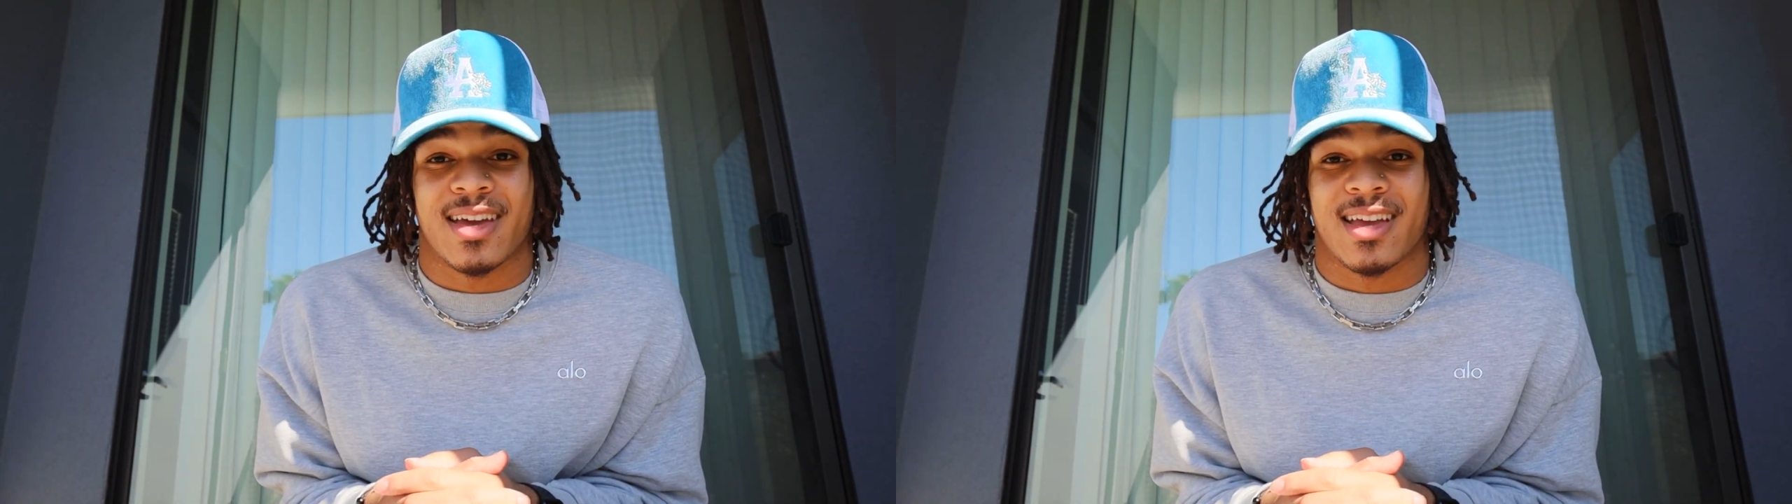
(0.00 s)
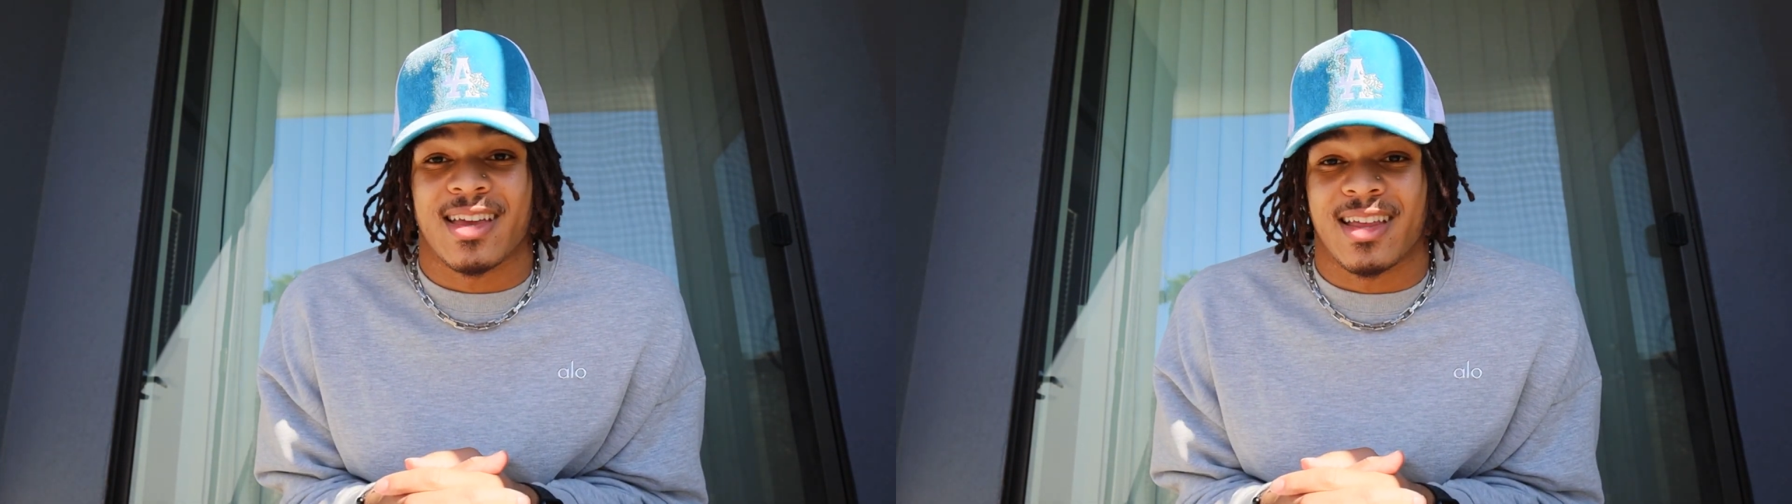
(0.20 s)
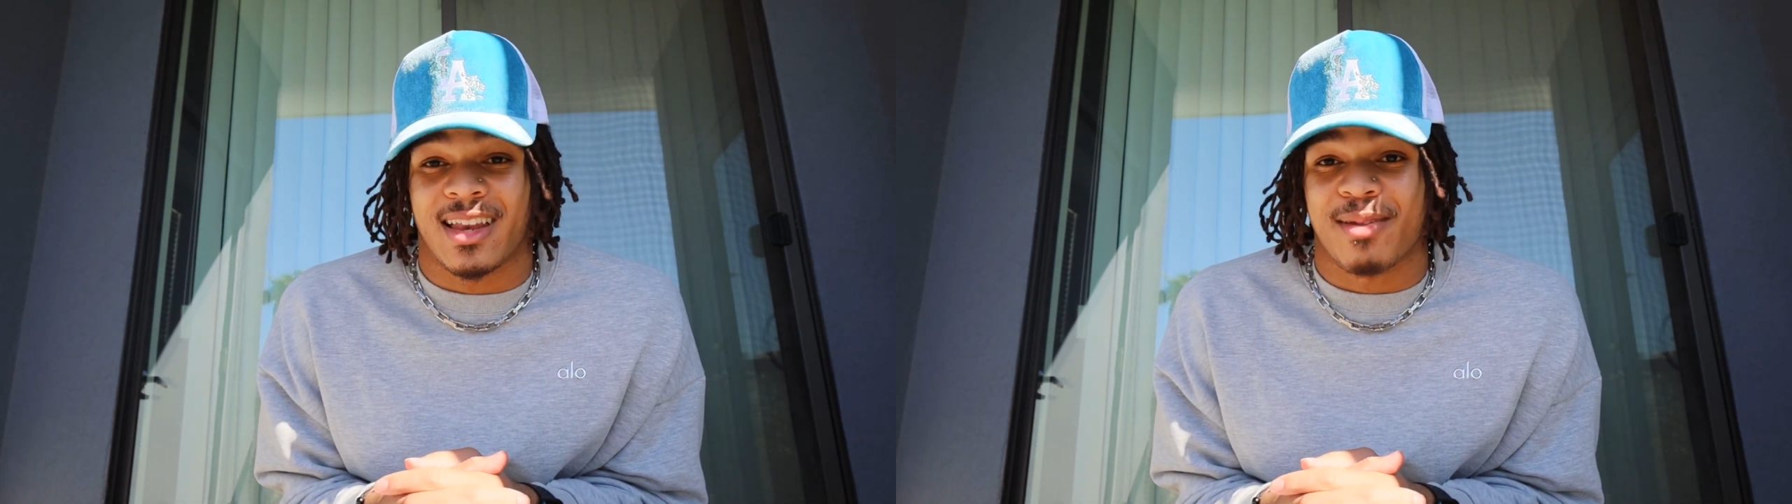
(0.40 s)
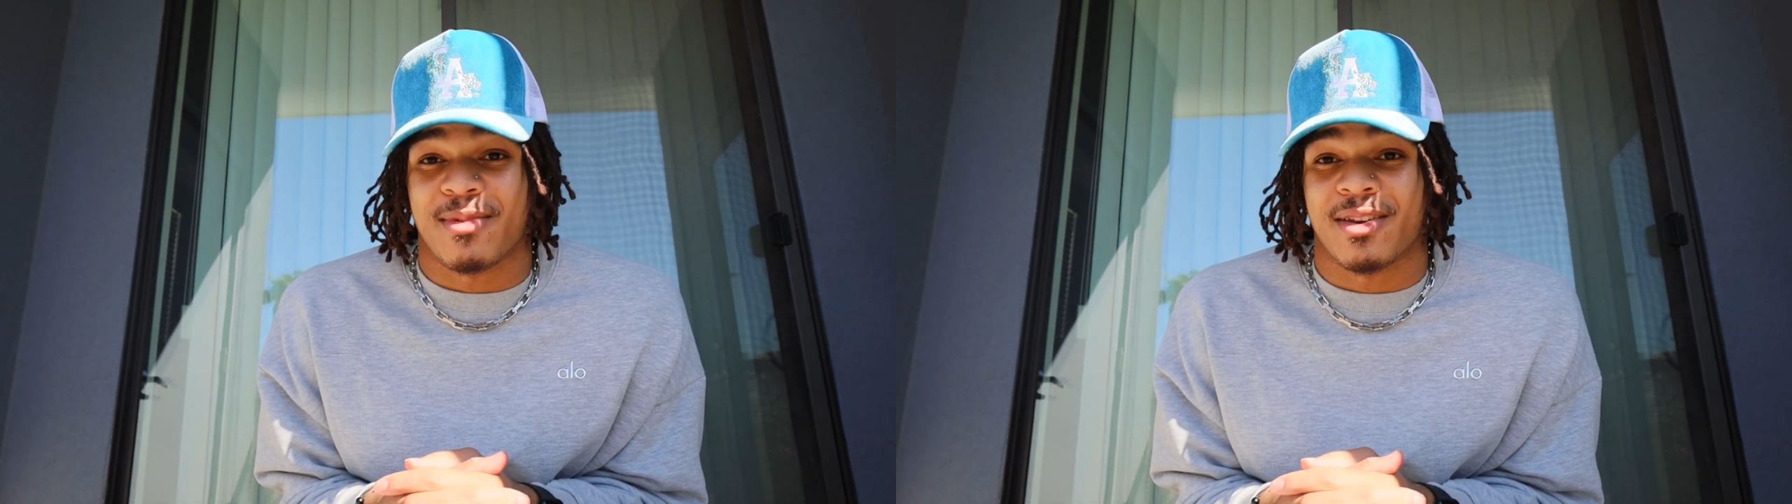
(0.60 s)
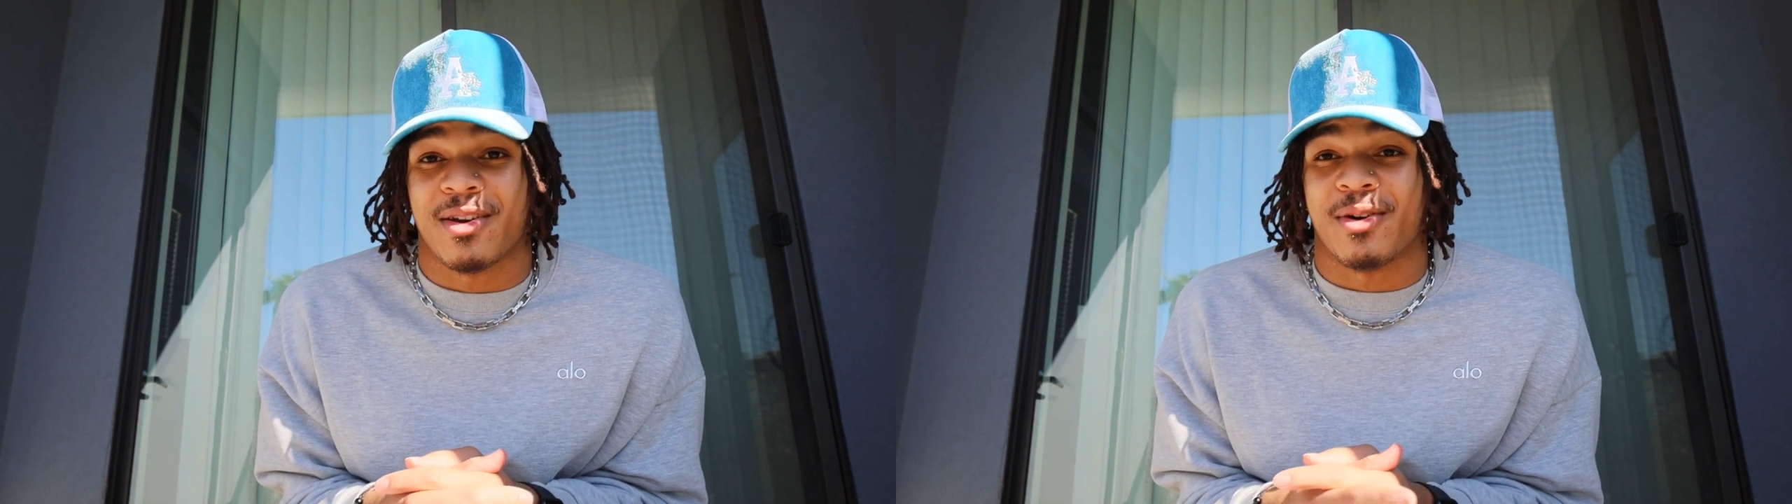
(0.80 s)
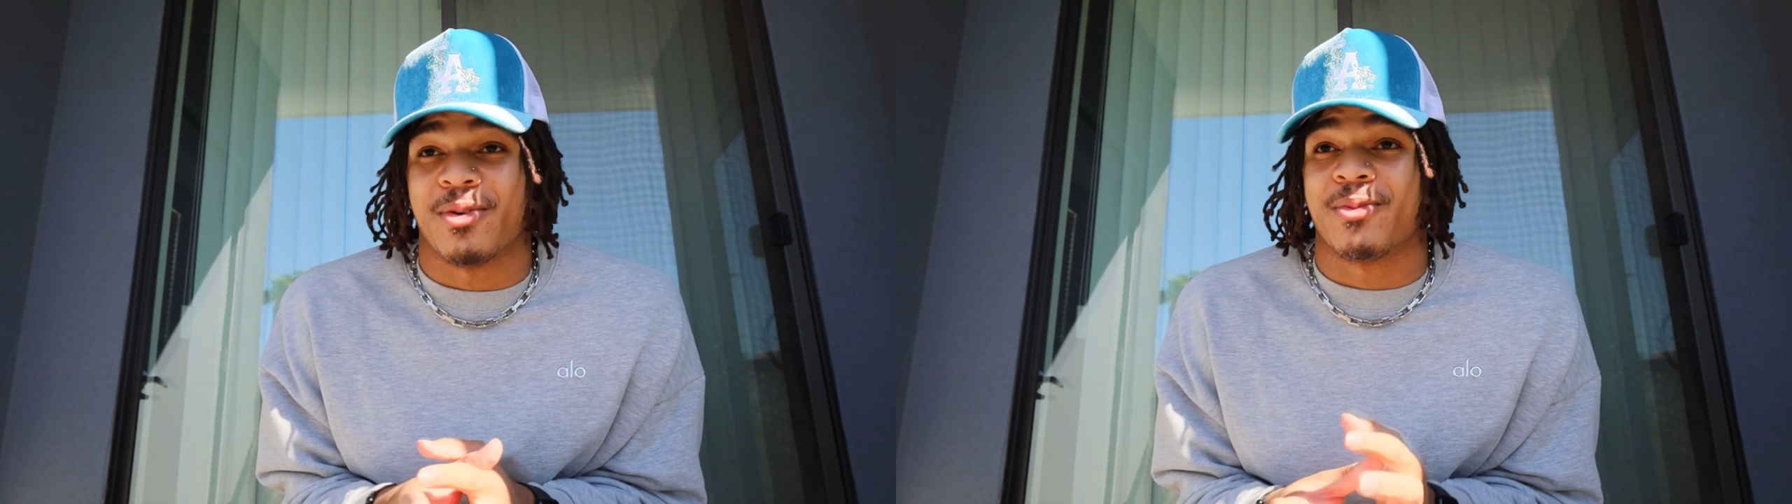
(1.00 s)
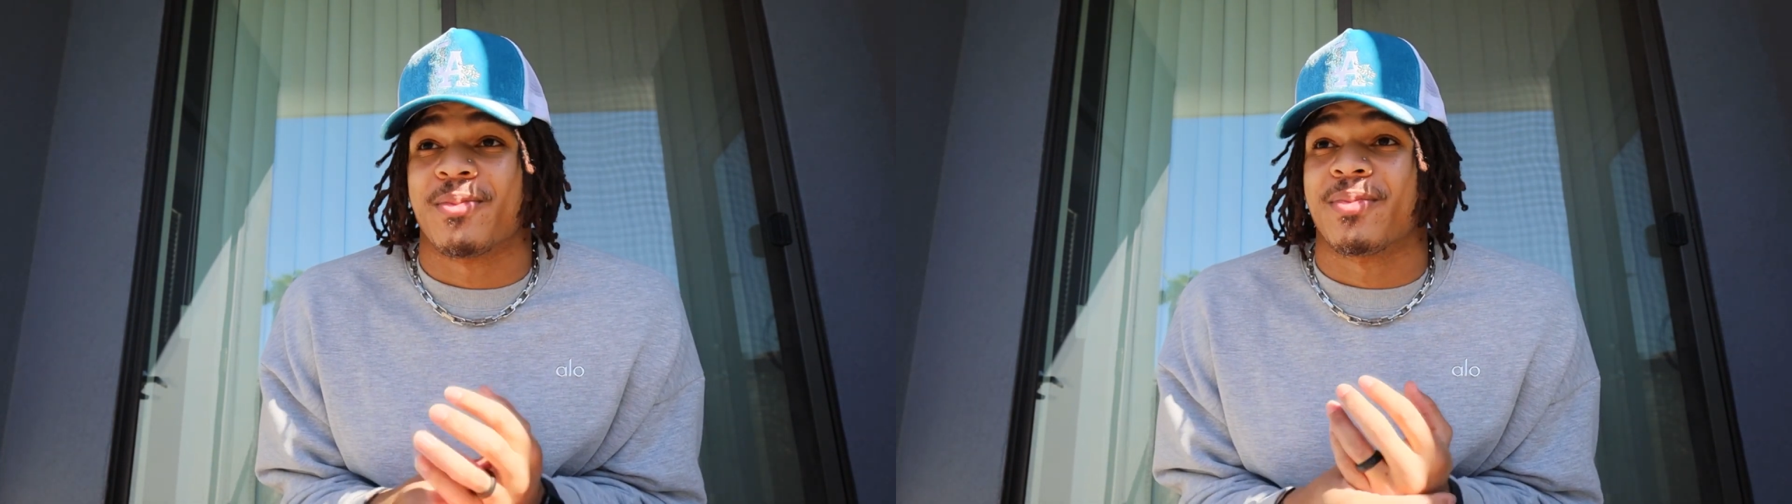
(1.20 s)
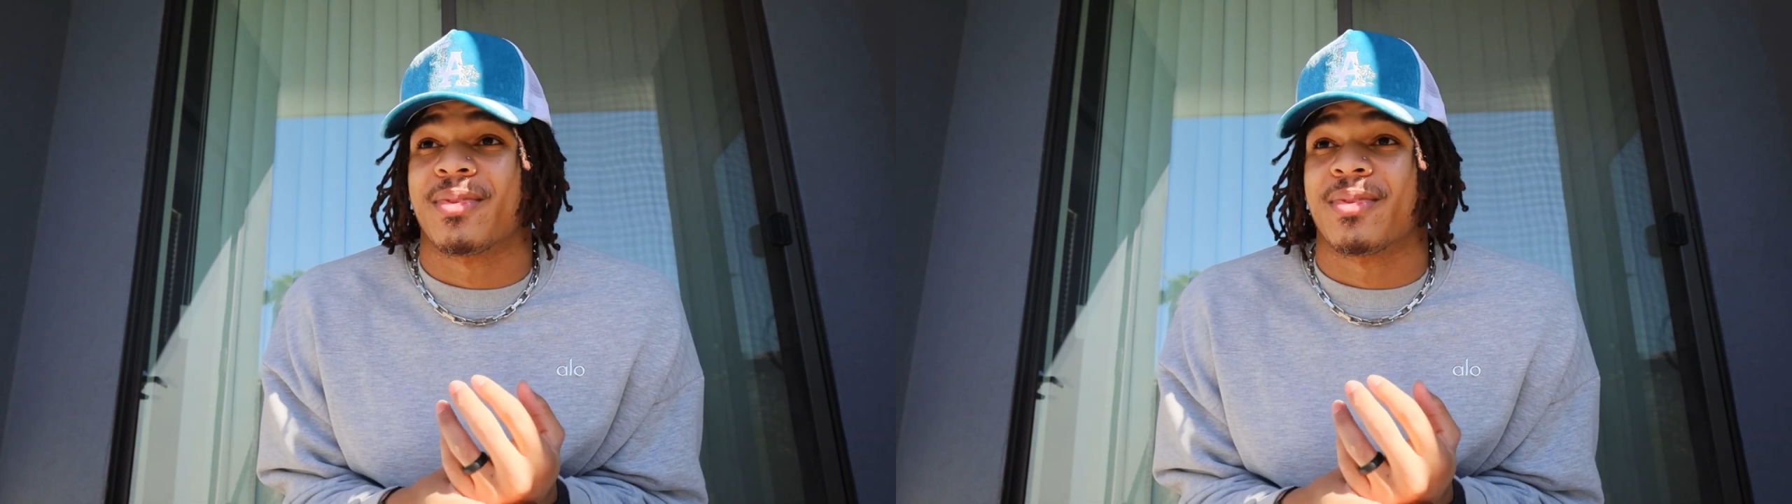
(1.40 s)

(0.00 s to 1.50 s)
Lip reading: ahead and let me know